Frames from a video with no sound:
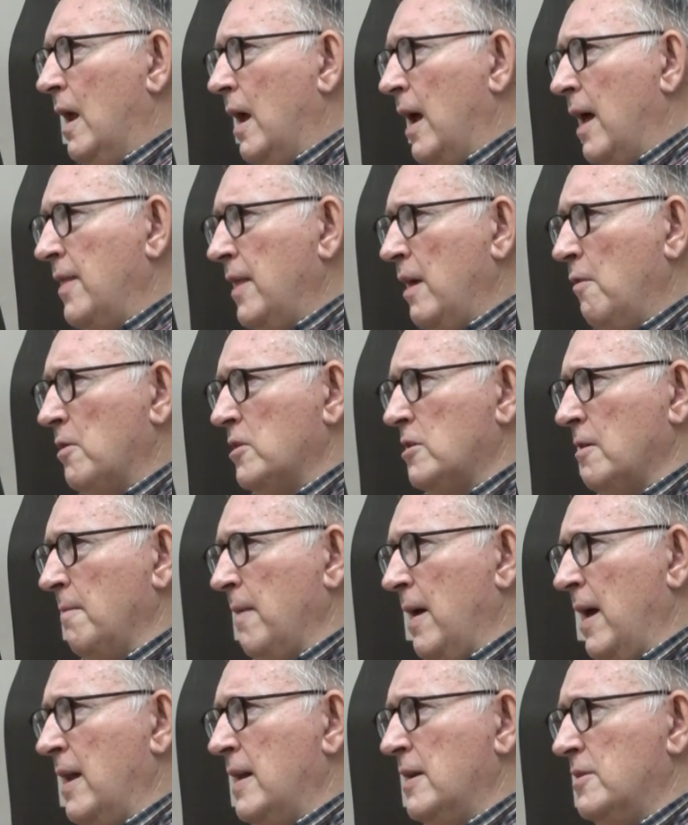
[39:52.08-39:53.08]
And there was a
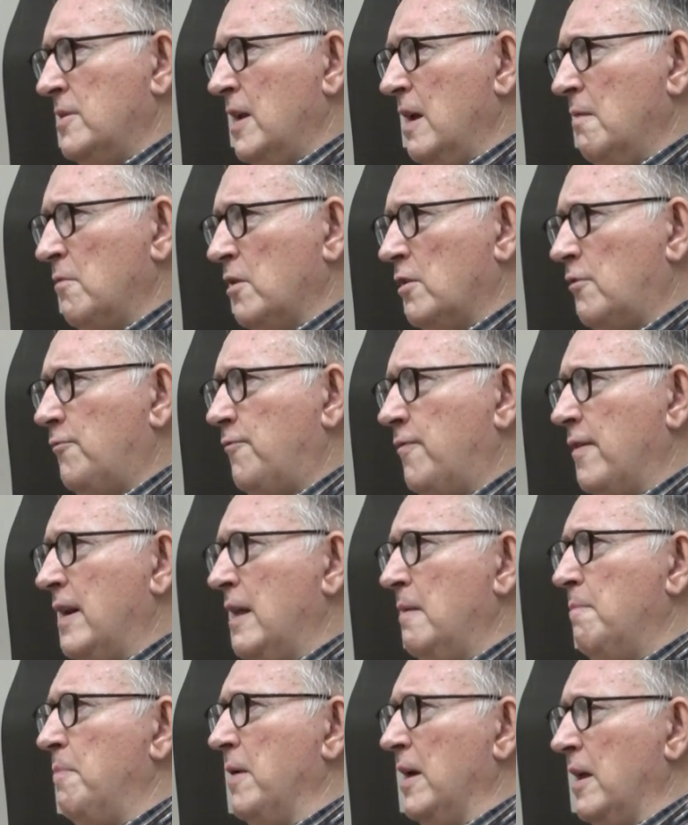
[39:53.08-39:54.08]
man, his name was
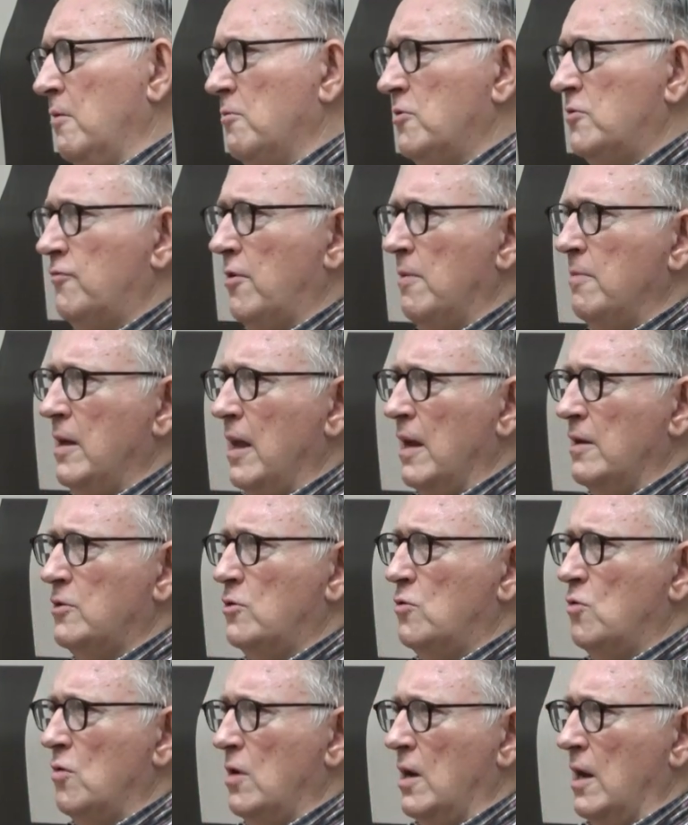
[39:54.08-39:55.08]
Felipe, he was from the
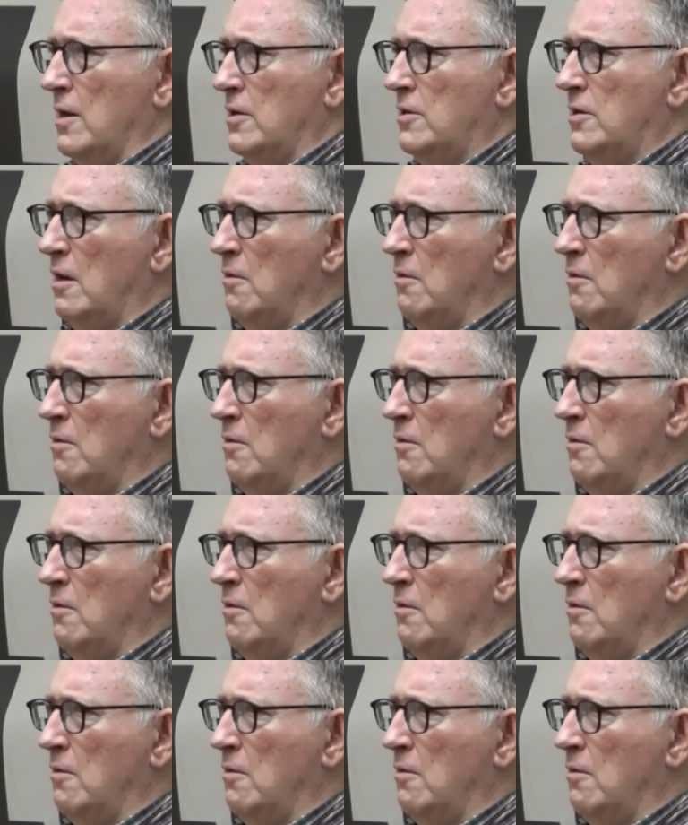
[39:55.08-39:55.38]
Asturias.